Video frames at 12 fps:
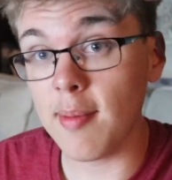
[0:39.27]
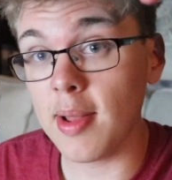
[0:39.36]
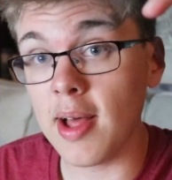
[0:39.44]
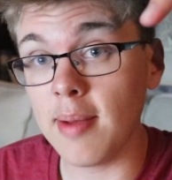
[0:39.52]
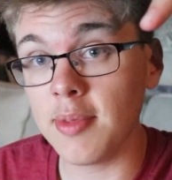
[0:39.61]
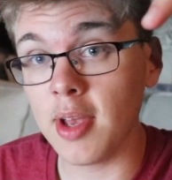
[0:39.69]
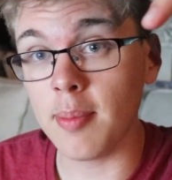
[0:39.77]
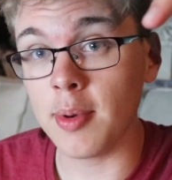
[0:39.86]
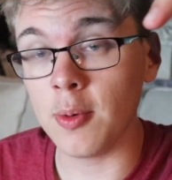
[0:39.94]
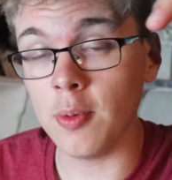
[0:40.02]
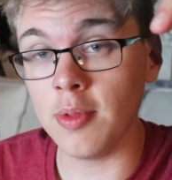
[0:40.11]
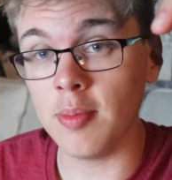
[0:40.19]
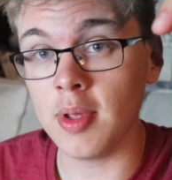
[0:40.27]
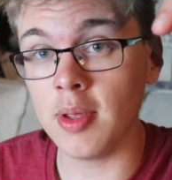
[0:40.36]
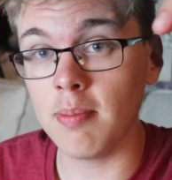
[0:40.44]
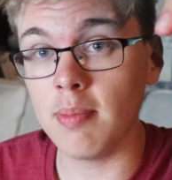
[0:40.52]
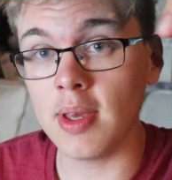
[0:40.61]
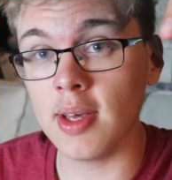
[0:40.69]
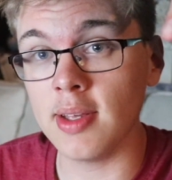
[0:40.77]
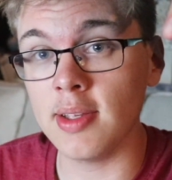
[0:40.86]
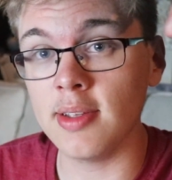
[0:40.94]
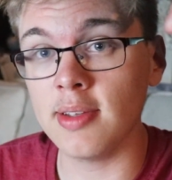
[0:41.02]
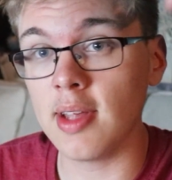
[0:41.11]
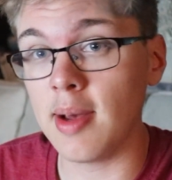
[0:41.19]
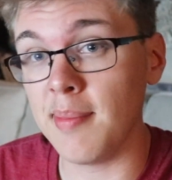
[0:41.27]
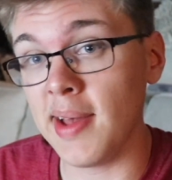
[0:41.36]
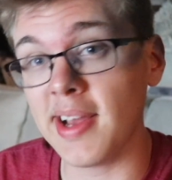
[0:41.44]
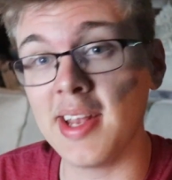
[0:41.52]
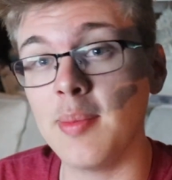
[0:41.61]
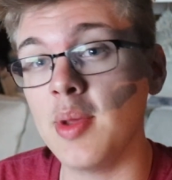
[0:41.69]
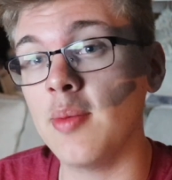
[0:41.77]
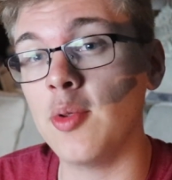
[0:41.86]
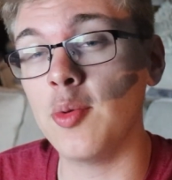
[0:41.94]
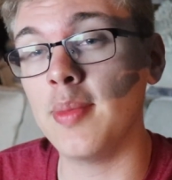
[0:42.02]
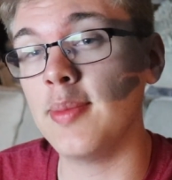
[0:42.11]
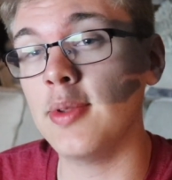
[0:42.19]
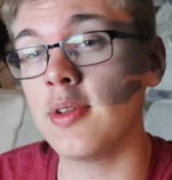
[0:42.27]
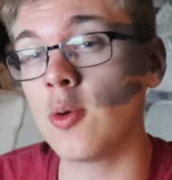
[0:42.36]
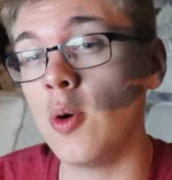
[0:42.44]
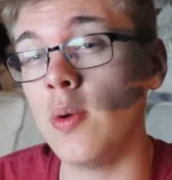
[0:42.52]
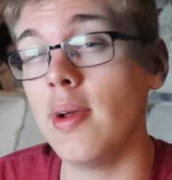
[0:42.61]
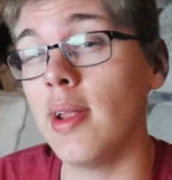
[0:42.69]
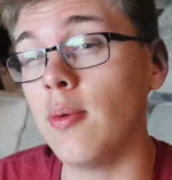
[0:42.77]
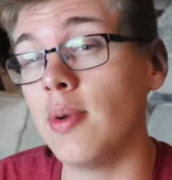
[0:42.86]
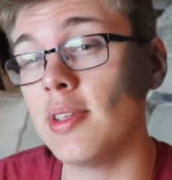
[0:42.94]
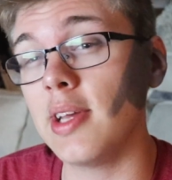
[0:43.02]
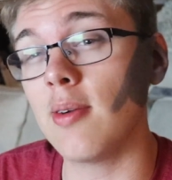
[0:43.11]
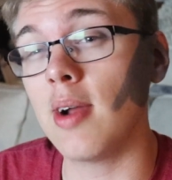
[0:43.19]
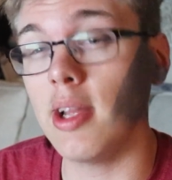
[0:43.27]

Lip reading: got my laptop here with me because I'm not going to be able to remember this quote and I want to say it